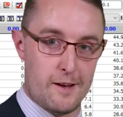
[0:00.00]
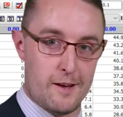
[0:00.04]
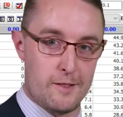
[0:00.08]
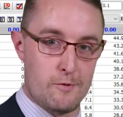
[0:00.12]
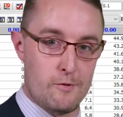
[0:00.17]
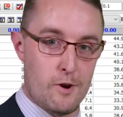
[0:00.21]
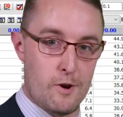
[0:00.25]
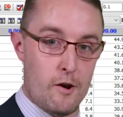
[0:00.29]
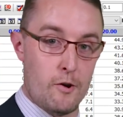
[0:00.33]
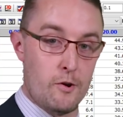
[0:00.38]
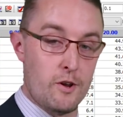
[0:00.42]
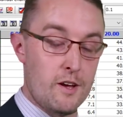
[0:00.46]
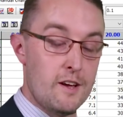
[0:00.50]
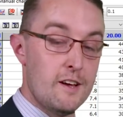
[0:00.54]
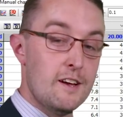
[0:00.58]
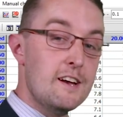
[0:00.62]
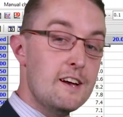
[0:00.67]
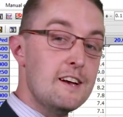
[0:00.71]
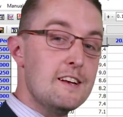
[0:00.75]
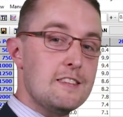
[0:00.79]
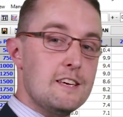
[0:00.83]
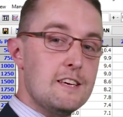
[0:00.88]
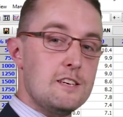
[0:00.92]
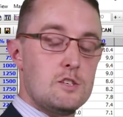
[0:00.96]
down the road.
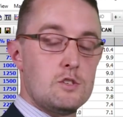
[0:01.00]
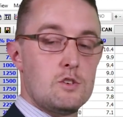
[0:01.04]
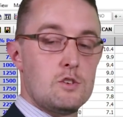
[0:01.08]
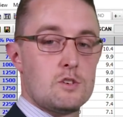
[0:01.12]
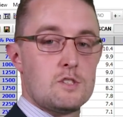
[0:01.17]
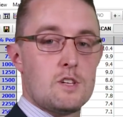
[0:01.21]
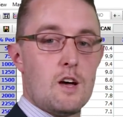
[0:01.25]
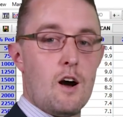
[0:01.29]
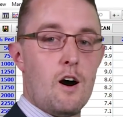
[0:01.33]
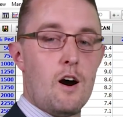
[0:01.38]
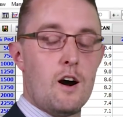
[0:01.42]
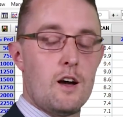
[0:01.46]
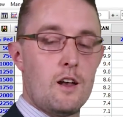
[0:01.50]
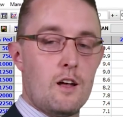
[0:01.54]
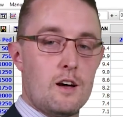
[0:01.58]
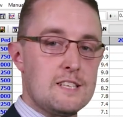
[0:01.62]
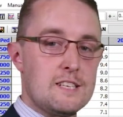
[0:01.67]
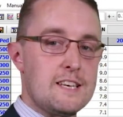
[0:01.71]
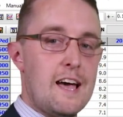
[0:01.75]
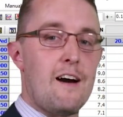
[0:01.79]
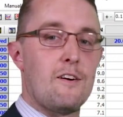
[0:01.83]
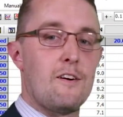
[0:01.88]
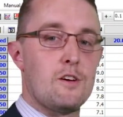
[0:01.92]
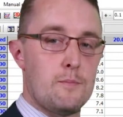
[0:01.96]
This is just to
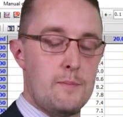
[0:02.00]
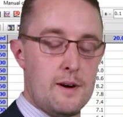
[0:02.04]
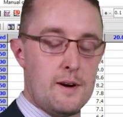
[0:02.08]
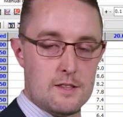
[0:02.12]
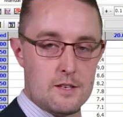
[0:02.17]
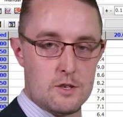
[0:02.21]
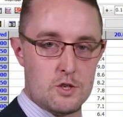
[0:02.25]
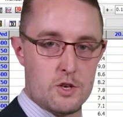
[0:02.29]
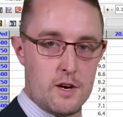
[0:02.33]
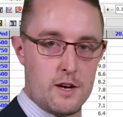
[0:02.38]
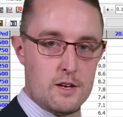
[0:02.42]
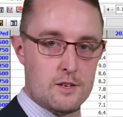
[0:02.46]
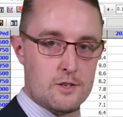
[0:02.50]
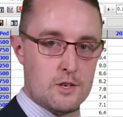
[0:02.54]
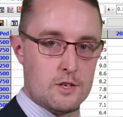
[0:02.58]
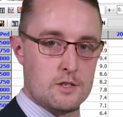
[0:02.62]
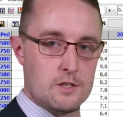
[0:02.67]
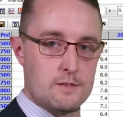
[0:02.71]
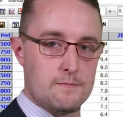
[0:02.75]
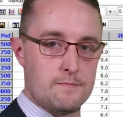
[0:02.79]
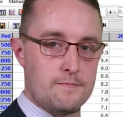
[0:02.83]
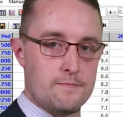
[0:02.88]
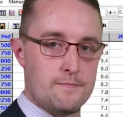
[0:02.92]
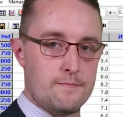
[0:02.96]
highlight how you make the
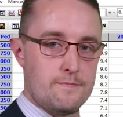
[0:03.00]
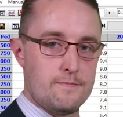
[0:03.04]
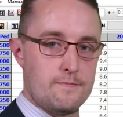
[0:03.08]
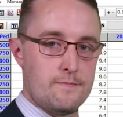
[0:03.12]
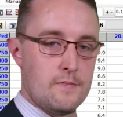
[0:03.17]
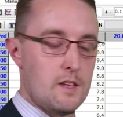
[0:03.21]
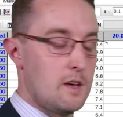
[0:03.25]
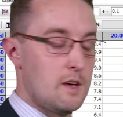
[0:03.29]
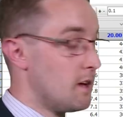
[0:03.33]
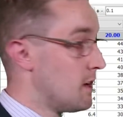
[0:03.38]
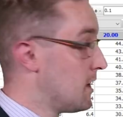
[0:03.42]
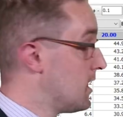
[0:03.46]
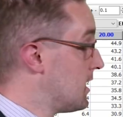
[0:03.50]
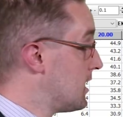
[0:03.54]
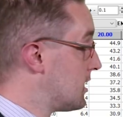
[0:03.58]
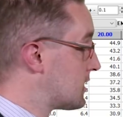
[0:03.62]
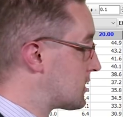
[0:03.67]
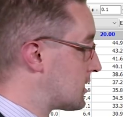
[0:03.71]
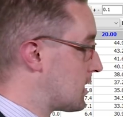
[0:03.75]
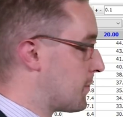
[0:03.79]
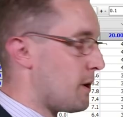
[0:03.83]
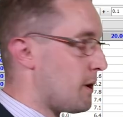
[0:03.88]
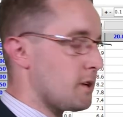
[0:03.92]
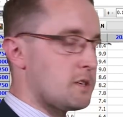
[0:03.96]
changes.
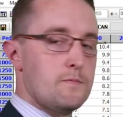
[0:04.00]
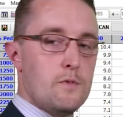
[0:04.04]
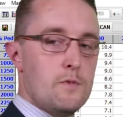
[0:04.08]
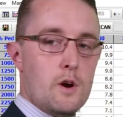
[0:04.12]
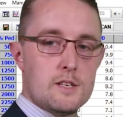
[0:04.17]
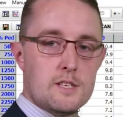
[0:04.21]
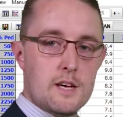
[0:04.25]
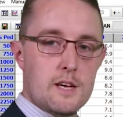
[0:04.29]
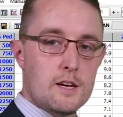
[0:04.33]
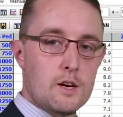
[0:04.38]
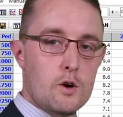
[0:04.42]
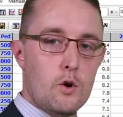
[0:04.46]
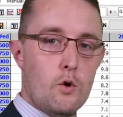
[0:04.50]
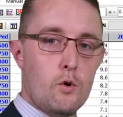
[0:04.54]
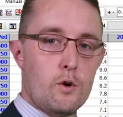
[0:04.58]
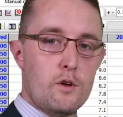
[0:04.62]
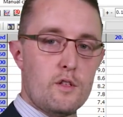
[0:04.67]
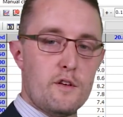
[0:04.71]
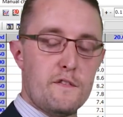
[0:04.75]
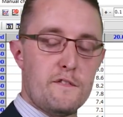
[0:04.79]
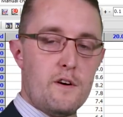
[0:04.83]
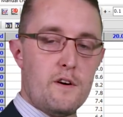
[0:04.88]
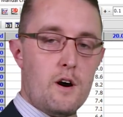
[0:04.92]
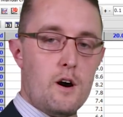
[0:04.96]
So in the bottom right-hand
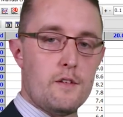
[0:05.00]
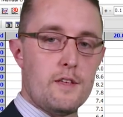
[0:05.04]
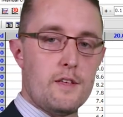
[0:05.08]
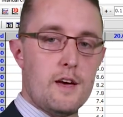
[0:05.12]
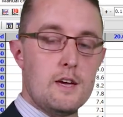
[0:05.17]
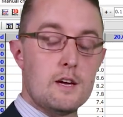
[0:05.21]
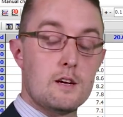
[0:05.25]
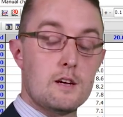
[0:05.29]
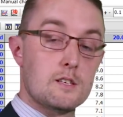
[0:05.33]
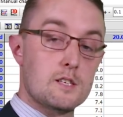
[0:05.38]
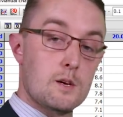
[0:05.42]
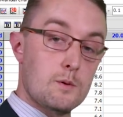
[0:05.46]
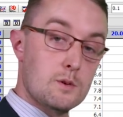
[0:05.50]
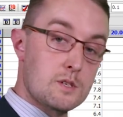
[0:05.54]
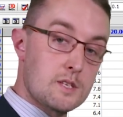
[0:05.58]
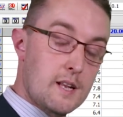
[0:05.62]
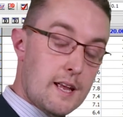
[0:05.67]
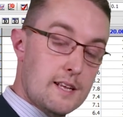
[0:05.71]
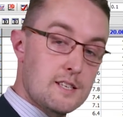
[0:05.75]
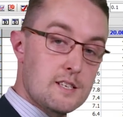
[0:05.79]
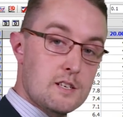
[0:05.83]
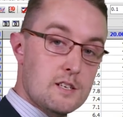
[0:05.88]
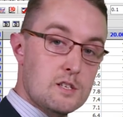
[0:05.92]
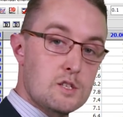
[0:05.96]
corner of the file there, you can see we've
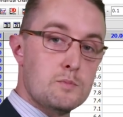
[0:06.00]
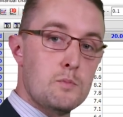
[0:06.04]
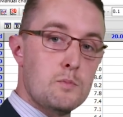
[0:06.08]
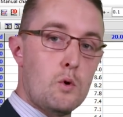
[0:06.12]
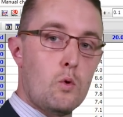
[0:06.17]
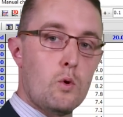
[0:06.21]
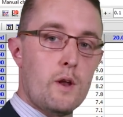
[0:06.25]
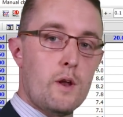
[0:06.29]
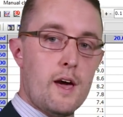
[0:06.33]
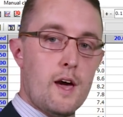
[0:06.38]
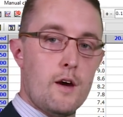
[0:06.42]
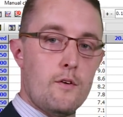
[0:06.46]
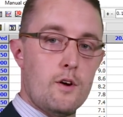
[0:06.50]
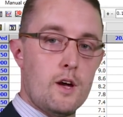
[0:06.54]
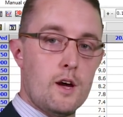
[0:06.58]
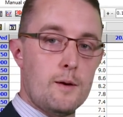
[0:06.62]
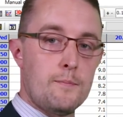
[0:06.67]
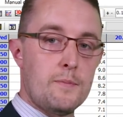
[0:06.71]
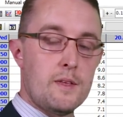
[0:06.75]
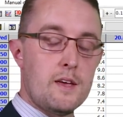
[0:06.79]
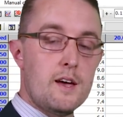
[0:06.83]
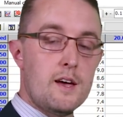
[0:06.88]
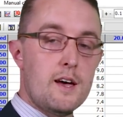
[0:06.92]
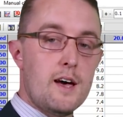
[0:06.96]
selected a small area
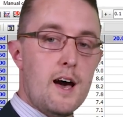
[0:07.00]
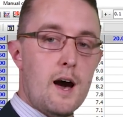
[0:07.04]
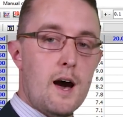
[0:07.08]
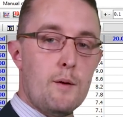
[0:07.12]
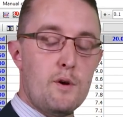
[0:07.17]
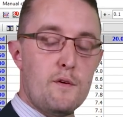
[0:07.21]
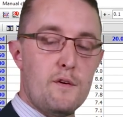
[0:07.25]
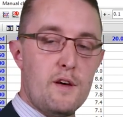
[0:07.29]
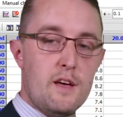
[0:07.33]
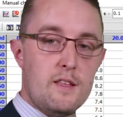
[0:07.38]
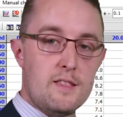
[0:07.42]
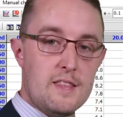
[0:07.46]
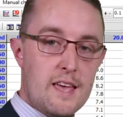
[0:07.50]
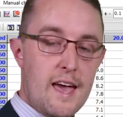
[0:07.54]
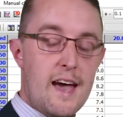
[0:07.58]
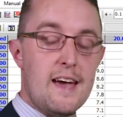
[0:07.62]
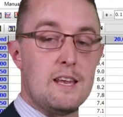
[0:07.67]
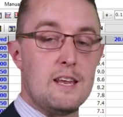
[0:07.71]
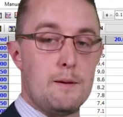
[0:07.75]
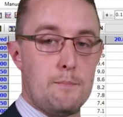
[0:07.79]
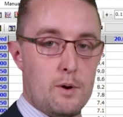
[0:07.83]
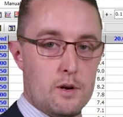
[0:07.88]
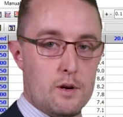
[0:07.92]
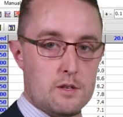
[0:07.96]
and we've hit the
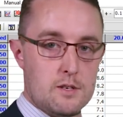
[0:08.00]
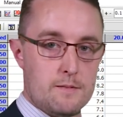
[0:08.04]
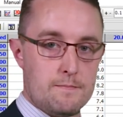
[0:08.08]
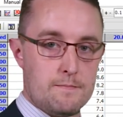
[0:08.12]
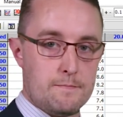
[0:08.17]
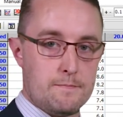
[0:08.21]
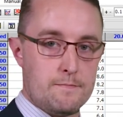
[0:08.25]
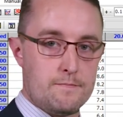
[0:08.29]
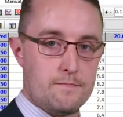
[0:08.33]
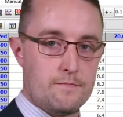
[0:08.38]
edit button.